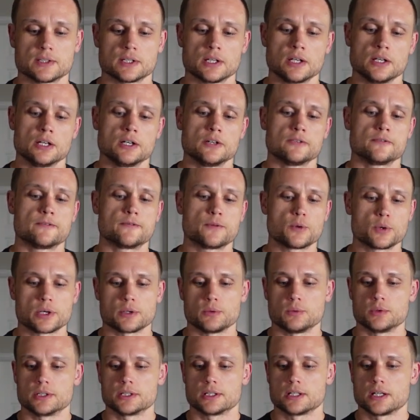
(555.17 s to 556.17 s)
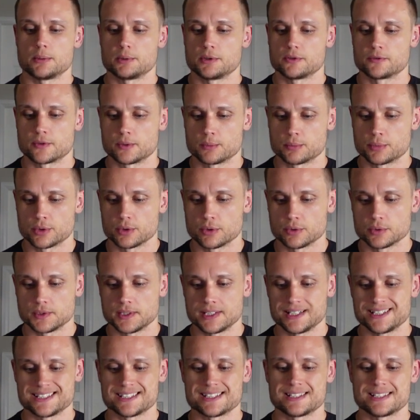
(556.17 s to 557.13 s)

41 coming from protein,